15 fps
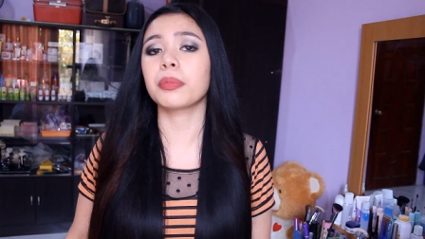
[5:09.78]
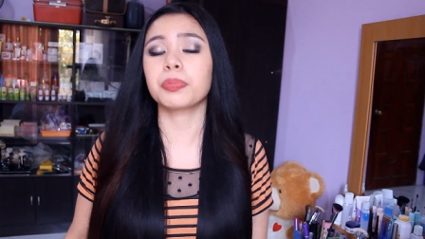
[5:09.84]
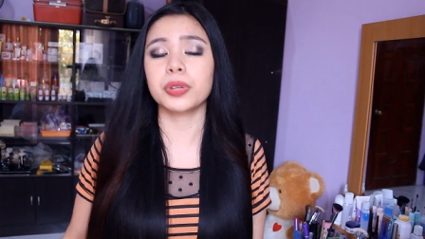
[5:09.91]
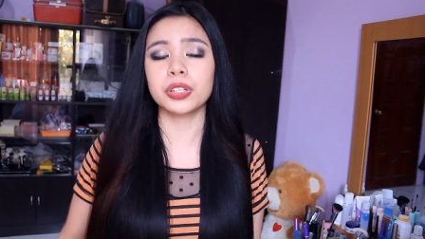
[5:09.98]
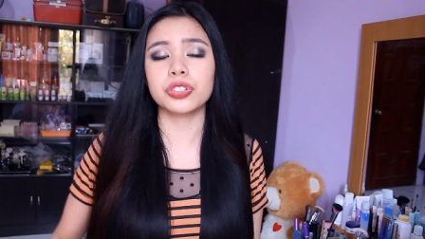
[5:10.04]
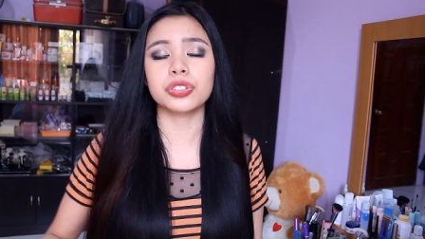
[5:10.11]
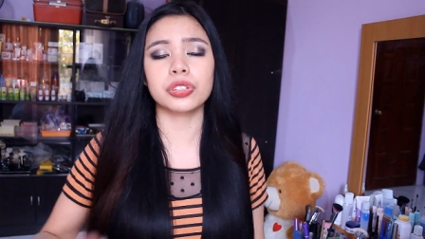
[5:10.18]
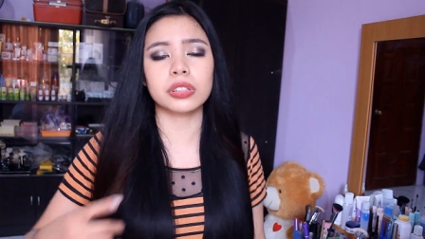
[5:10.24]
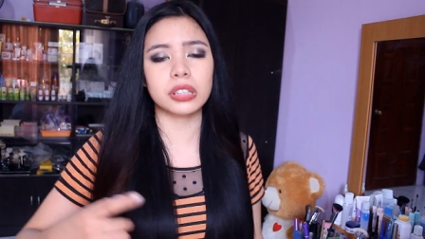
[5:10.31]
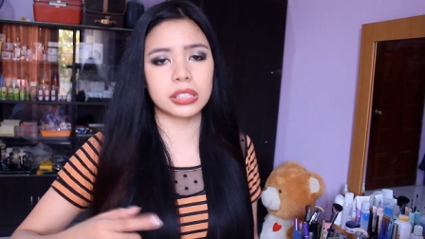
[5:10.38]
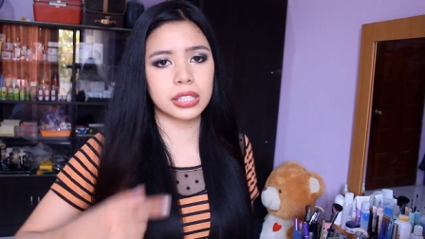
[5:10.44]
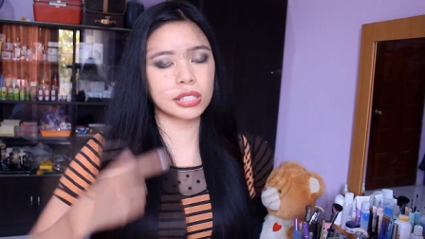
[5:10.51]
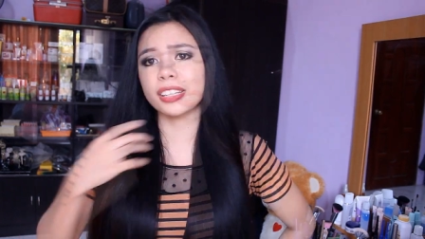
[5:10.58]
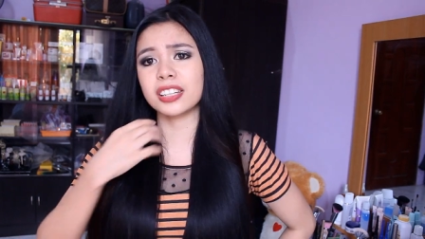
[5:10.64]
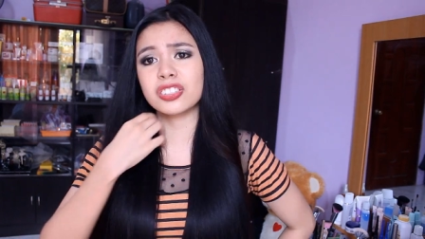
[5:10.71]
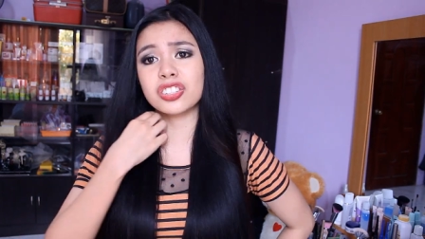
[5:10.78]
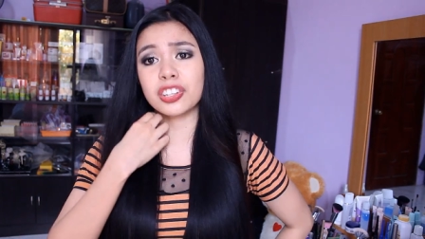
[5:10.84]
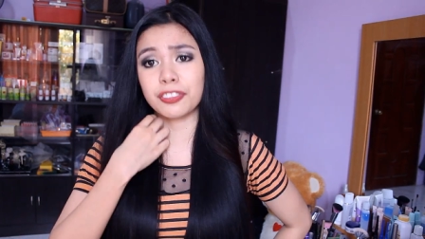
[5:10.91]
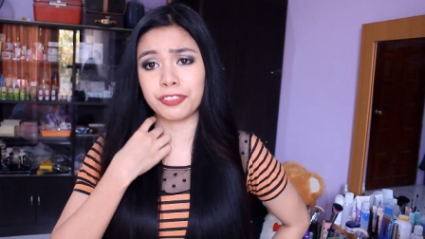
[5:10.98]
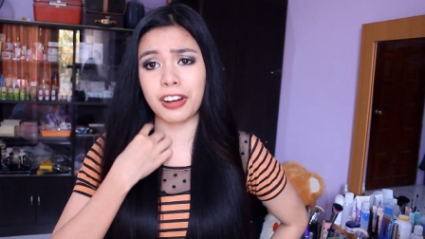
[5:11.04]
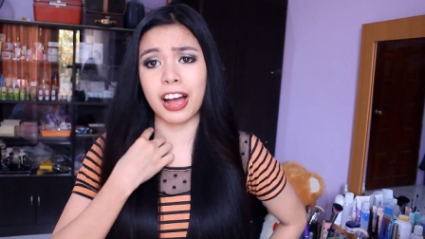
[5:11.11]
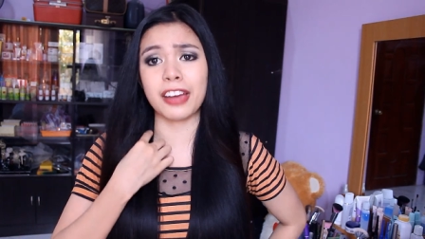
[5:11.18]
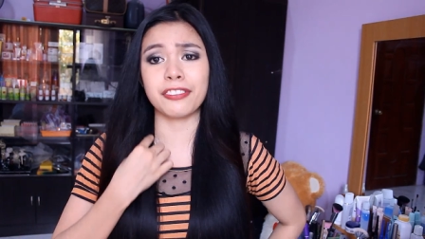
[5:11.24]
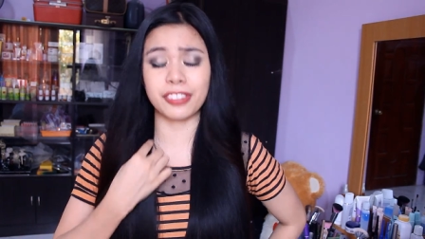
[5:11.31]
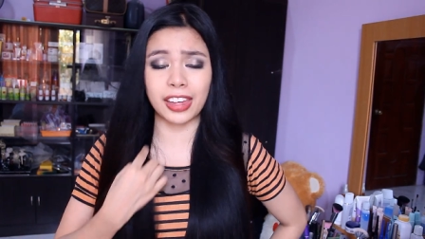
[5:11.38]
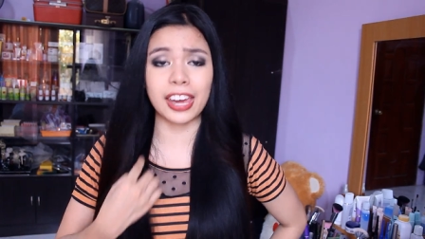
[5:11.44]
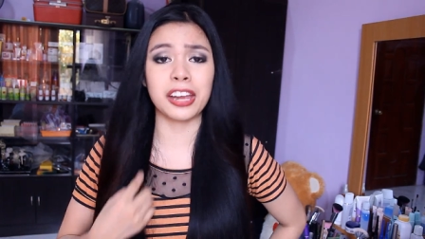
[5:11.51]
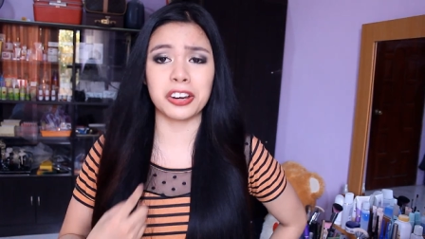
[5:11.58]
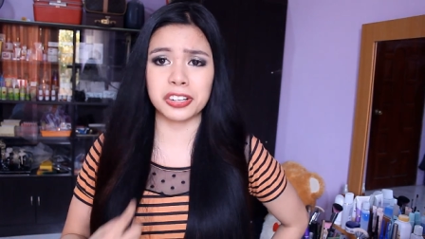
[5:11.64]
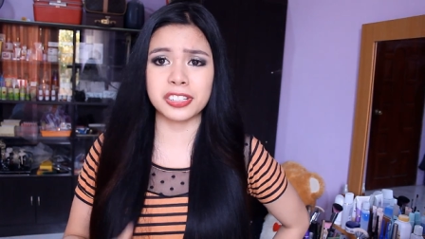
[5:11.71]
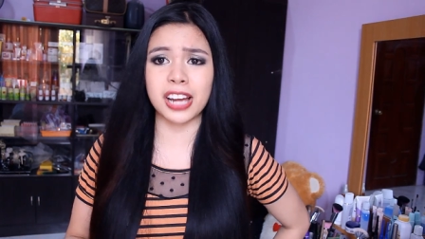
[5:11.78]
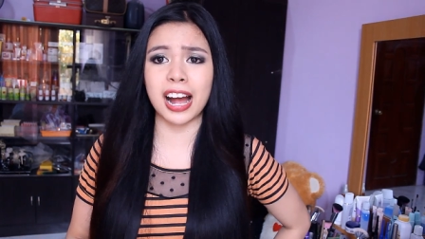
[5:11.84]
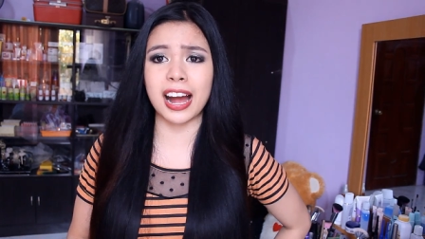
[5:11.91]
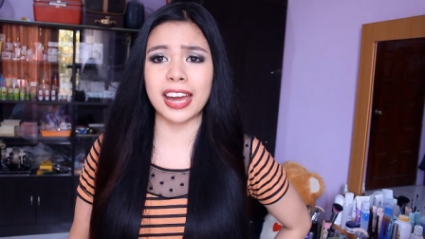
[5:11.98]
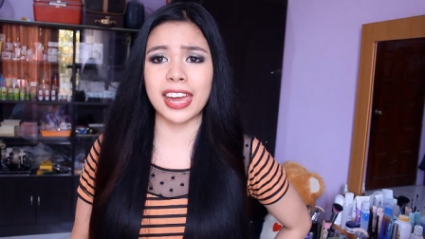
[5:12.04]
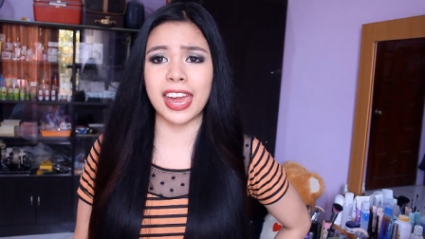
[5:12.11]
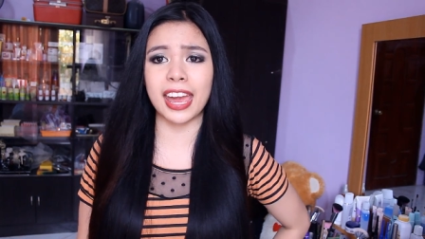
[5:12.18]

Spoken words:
I'm pretty sure that it can survive the hair dye.